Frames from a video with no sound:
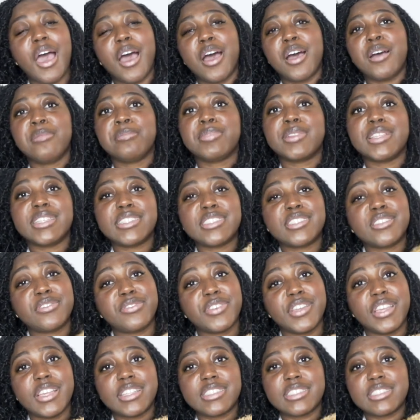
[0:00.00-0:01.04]
Please don't
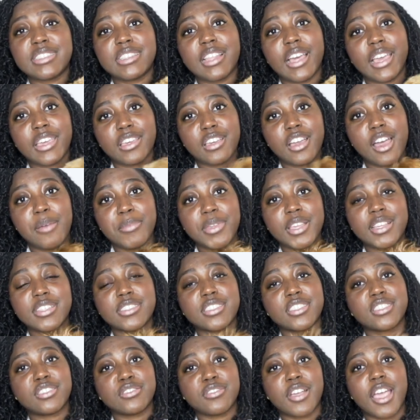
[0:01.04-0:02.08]
forget to like, comment, and
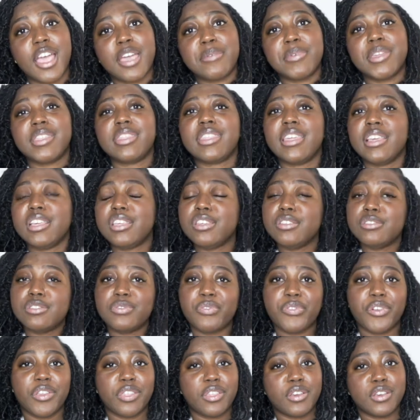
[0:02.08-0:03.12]
subscribe. And thank you
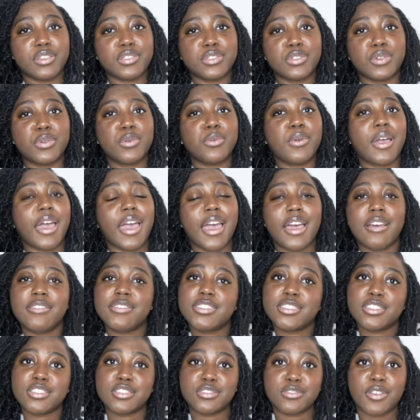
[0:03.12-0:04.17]
for those who have
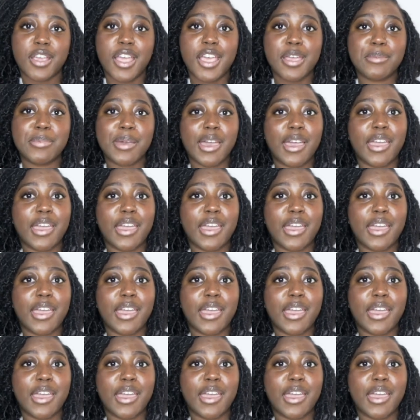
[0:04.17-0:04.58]
subscribed.